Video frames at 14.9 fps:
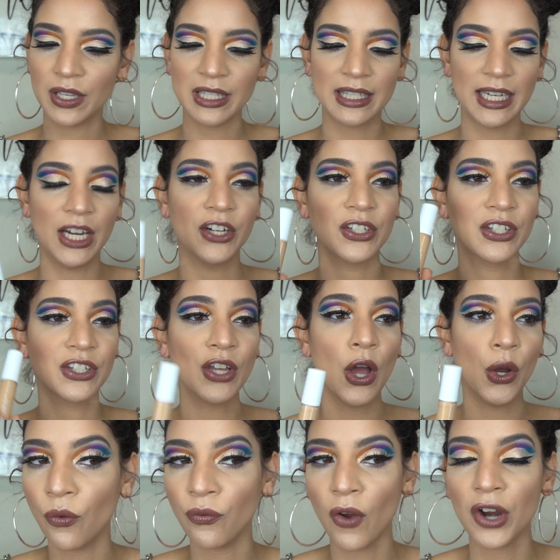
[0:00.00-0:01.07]
concealer,
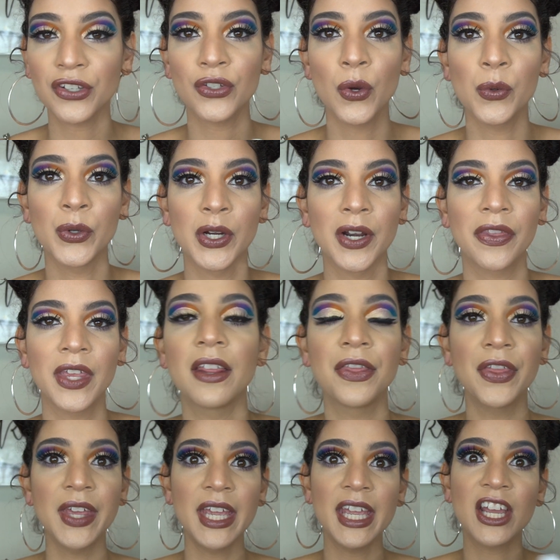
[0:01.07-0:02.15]
so far so good.
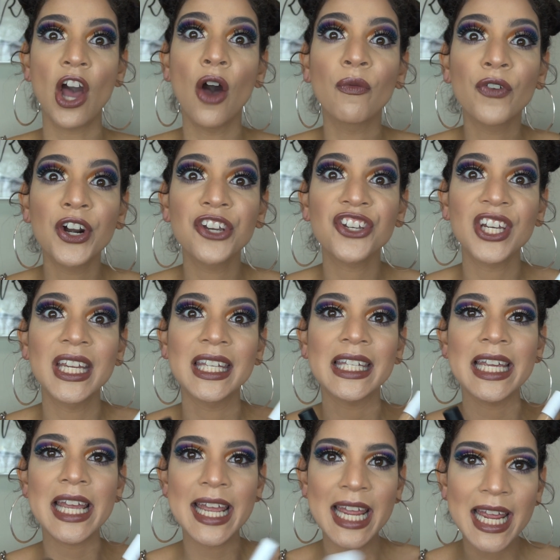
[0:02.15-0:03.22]
The coverage
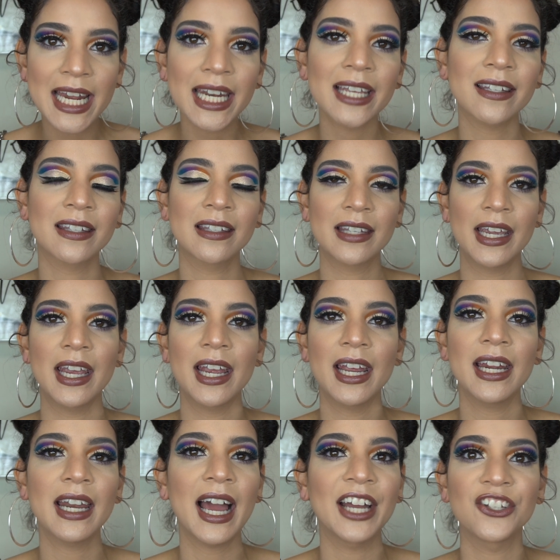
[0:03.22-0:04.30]
is
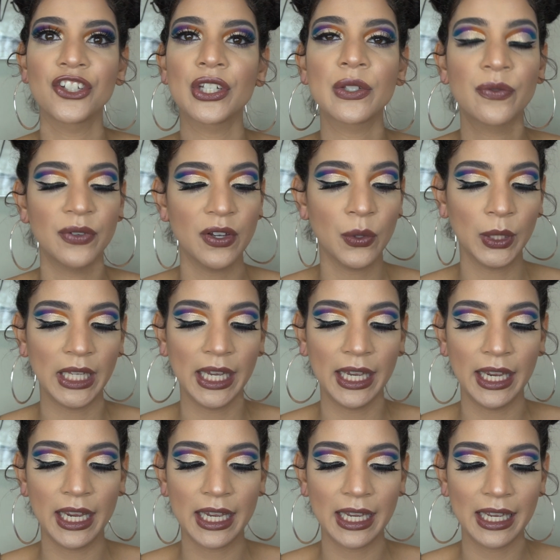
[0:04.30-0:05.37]
insane. I just feel
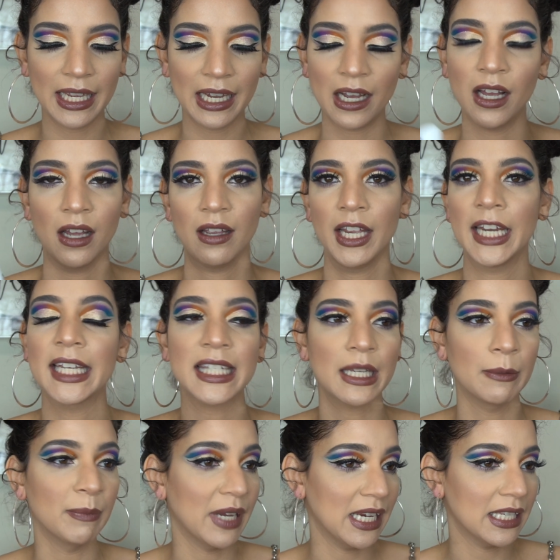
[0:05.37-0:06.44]
like it is
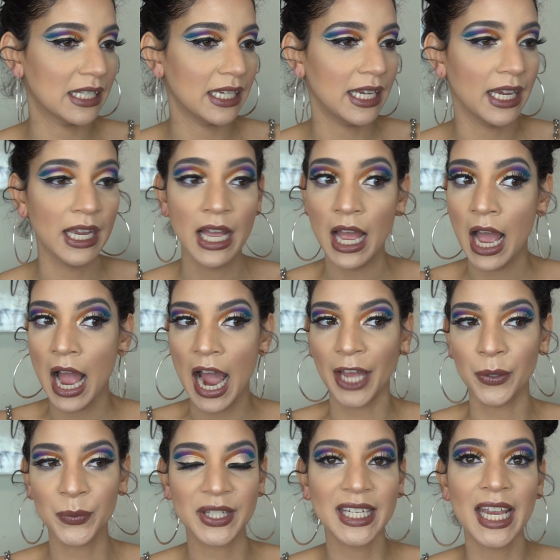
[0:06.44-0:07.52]
amazing. I
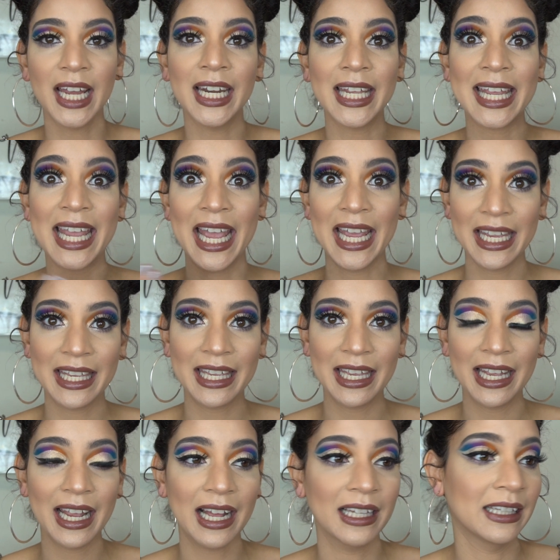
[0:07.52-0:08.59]
don't see any
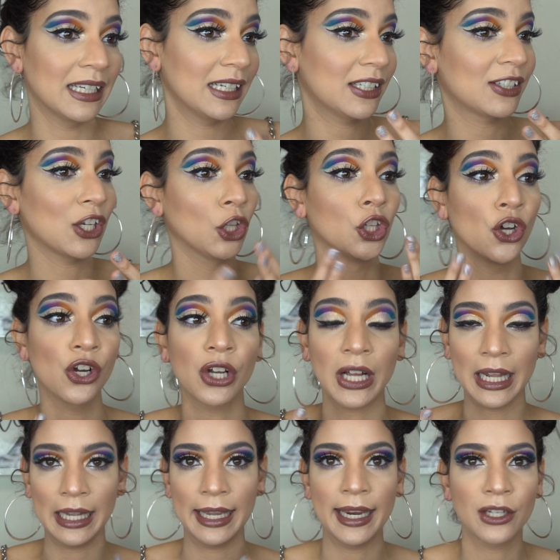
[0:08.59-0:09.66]
caking. This look
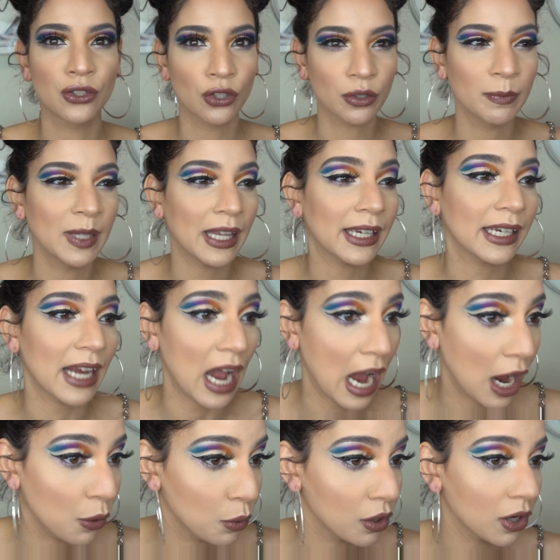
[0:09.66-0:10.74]
like took me like an
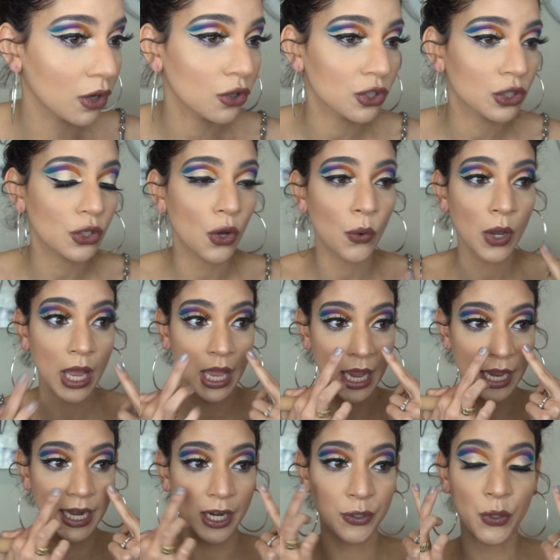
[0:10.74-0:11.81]
hour or so,
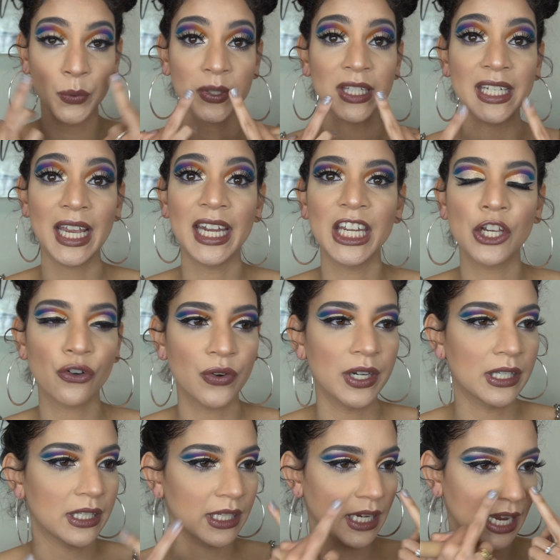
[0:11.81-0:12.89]
and I don't see any
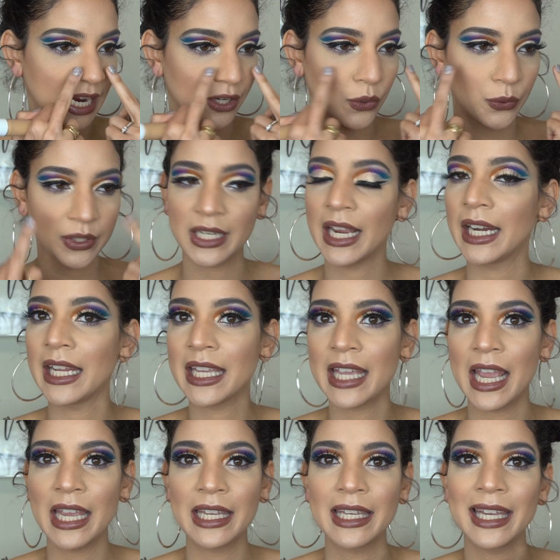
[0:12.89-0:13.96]
creasing. I don't see any
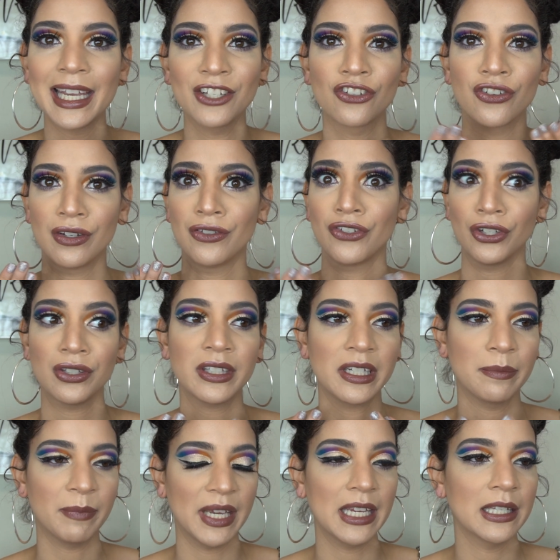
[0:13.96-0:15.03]
caking. It's just
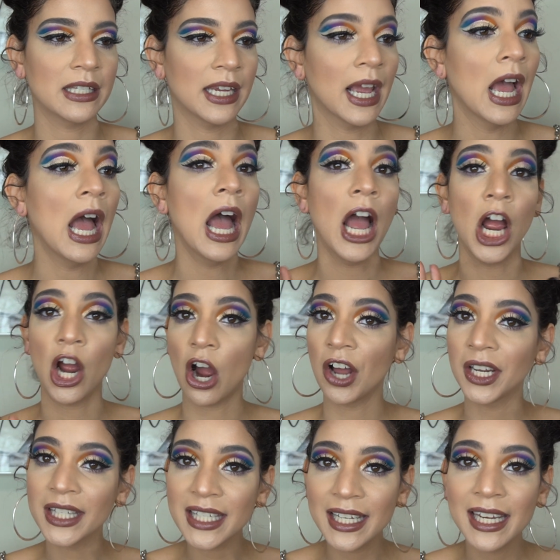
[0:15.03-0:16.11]
amazing.
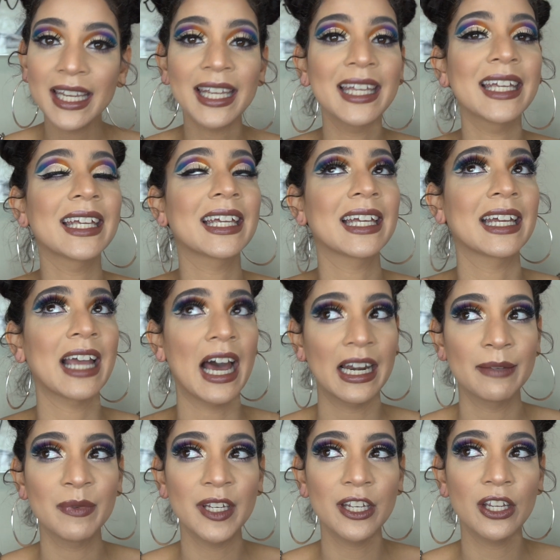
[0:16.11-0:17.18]
I honestly
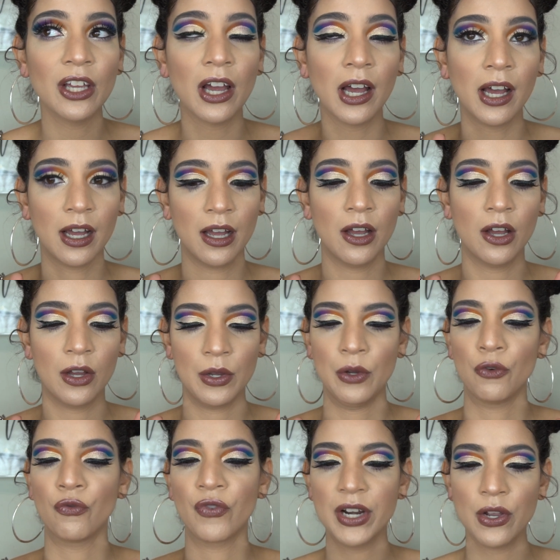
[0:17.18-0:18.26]
gotta be
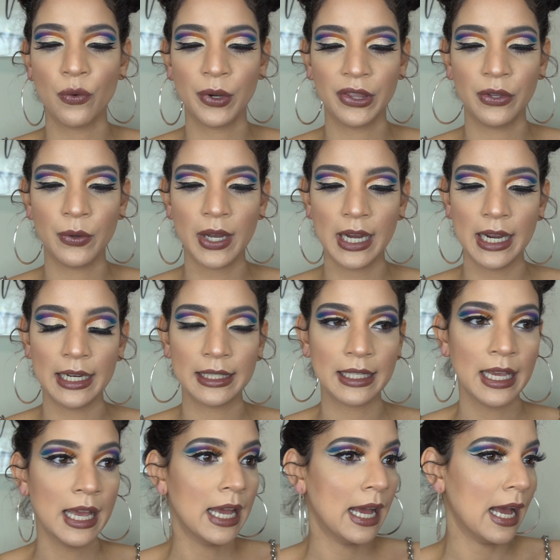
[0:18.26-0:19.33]
real with you guys.
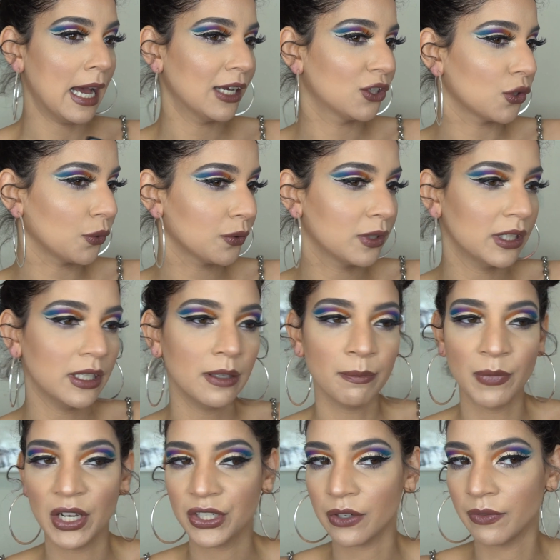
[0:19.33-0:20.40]
I don't see
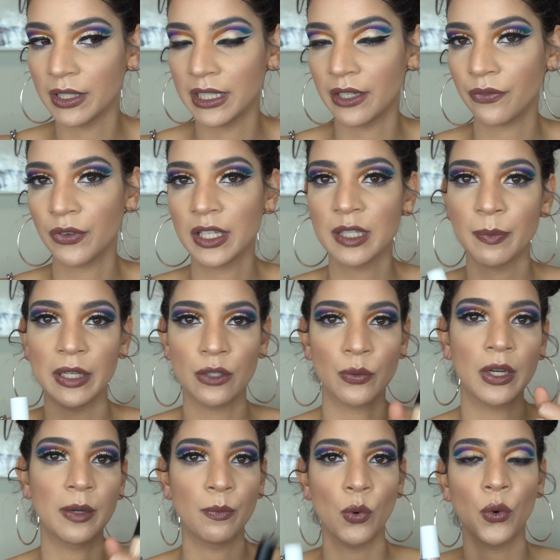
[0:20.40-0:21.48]
much of a difference
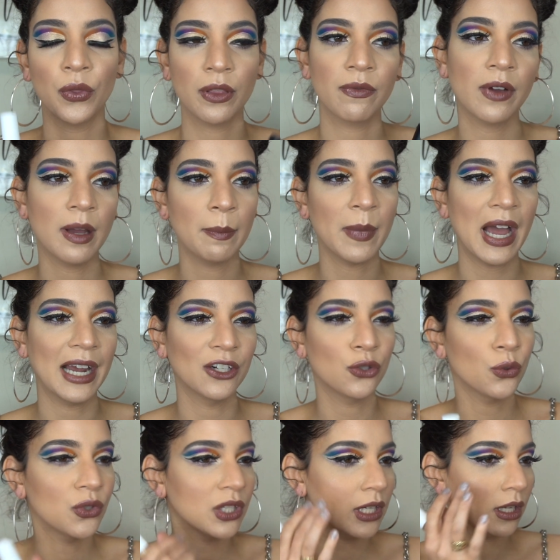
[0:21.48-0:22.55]
between both of them. I
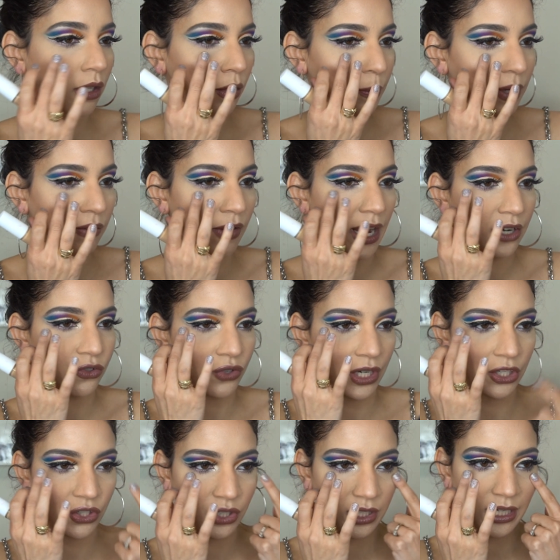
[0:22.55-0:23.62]
do see a little bit of
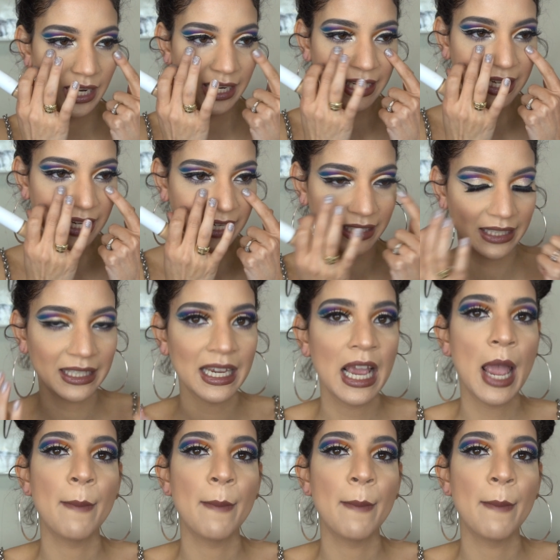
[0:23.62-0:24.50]
hydration, I guess.